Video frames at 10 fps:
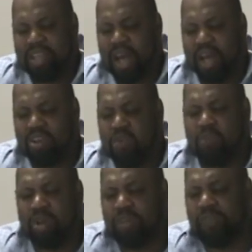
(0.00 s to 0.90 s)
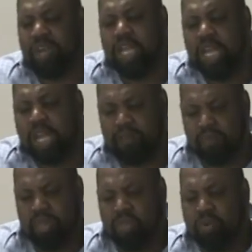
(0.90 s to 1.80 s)
God don't want us to forget
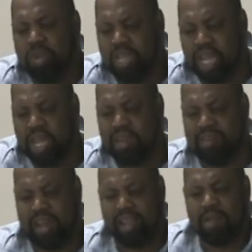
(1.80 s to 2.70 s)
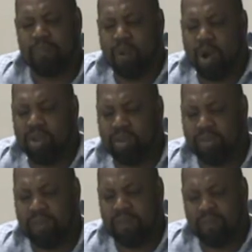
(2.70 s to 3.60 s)
those things that he brought
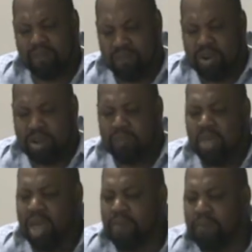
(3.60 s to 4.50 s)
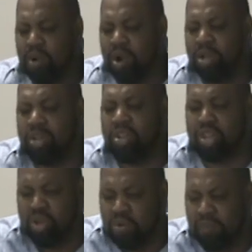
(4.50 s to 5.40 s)
us from and brought us
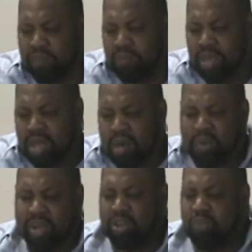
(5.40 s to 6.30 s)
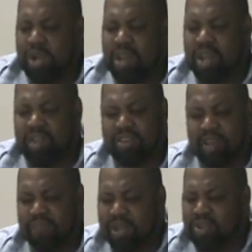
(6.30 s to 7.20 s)
through because we need
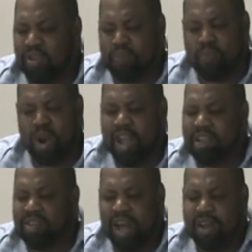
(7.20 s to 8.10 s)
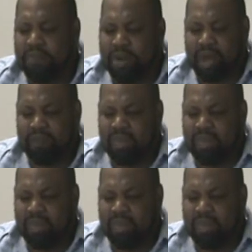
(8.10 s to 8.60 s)
something to praise God about.